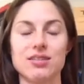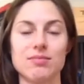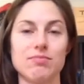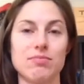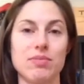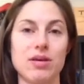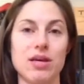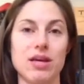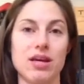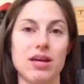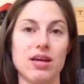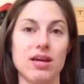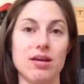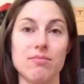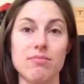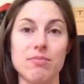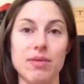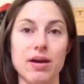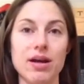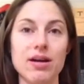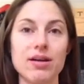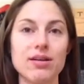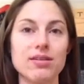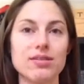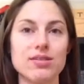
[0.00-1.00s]
be
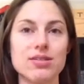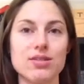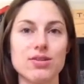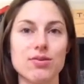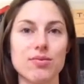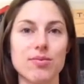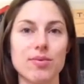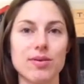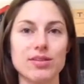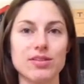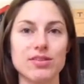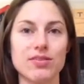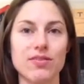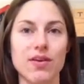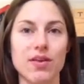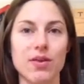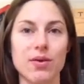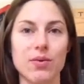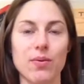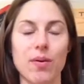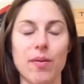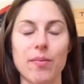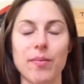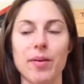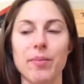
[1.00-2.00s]
compared to a bunch of other
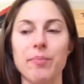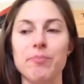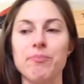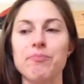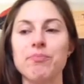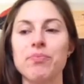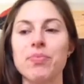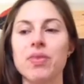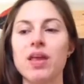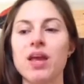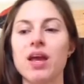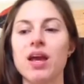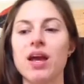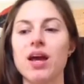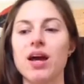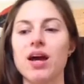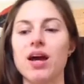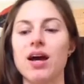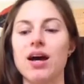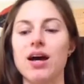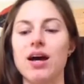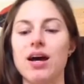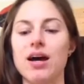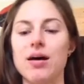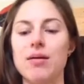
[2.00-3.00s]
women.
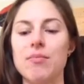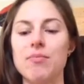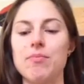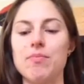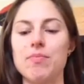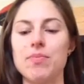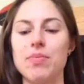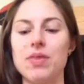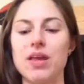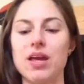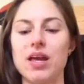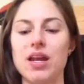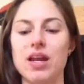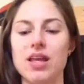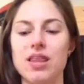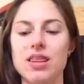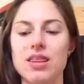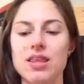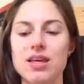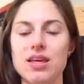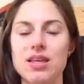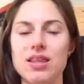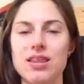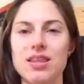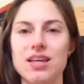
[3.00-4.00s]
And I
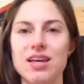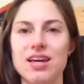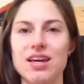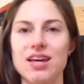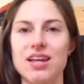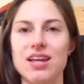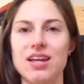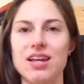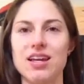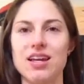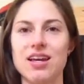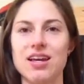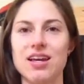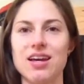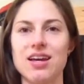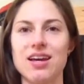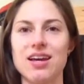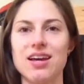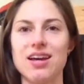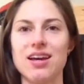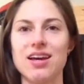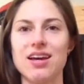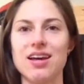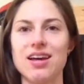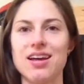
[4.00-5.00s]
think that
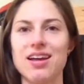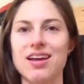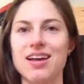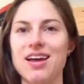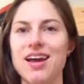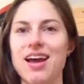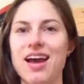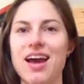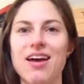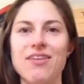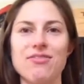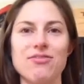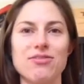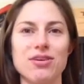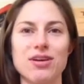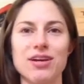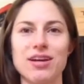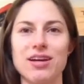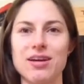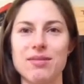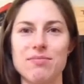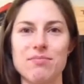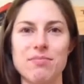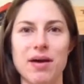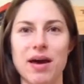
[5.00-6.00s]
every
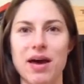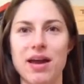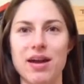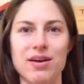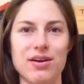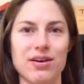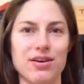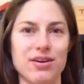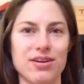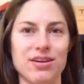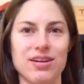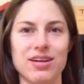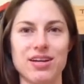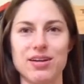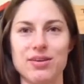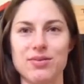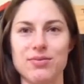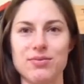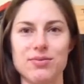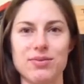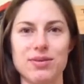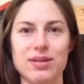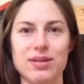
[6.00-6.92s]
competitor can